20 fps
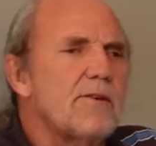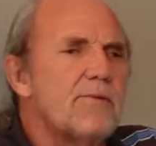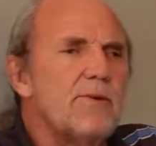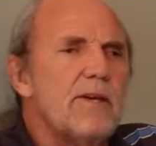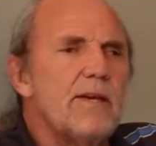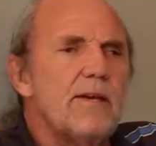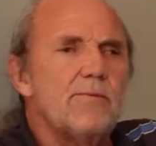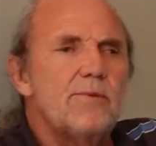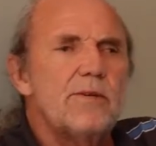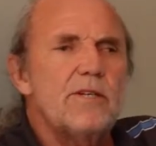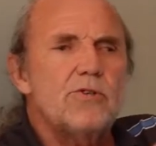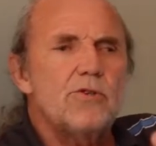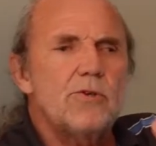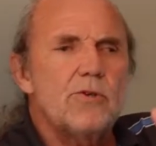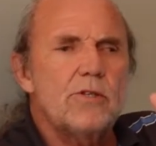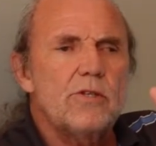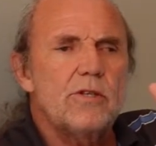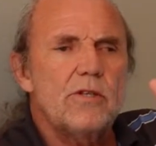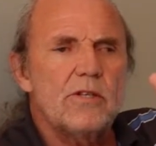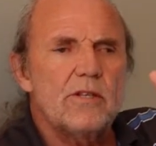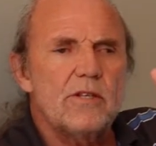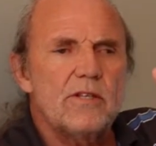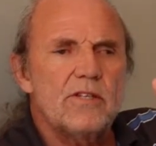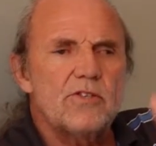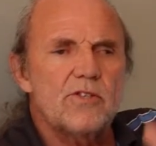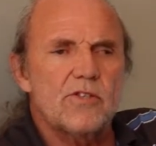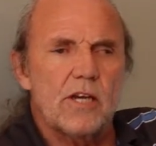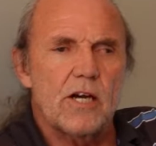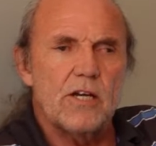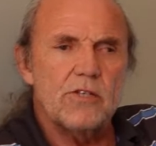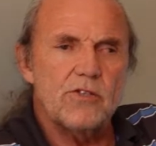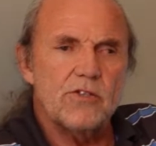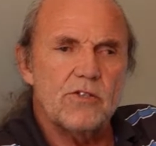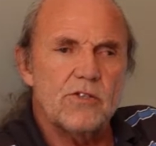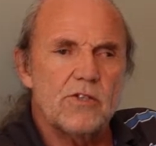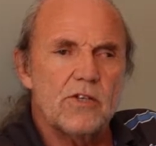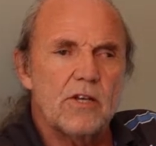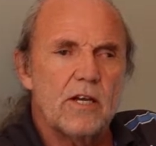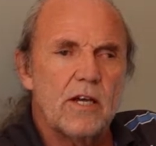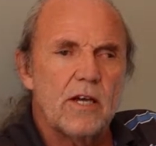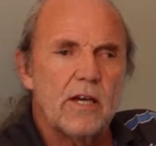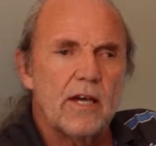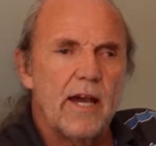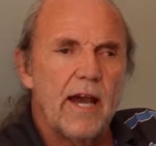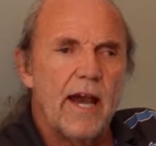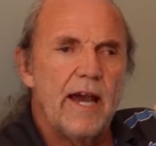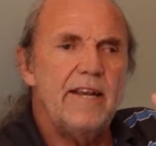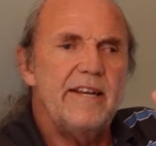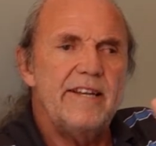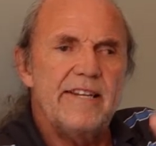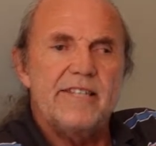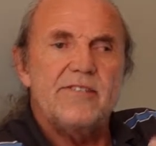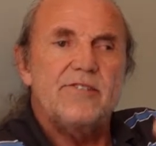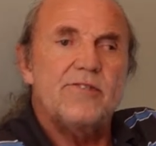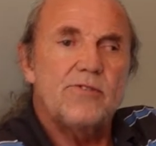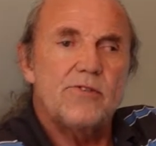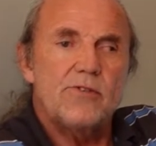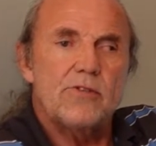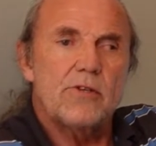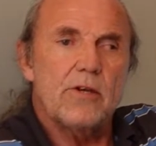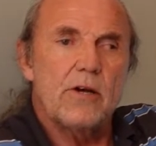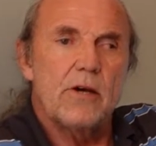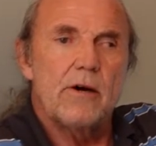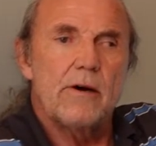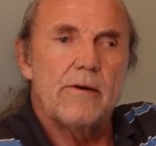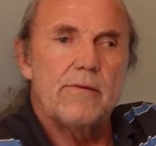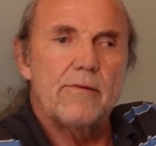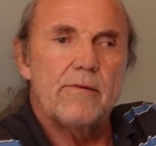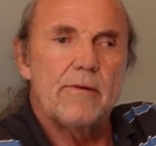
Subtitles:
we should discuss a list of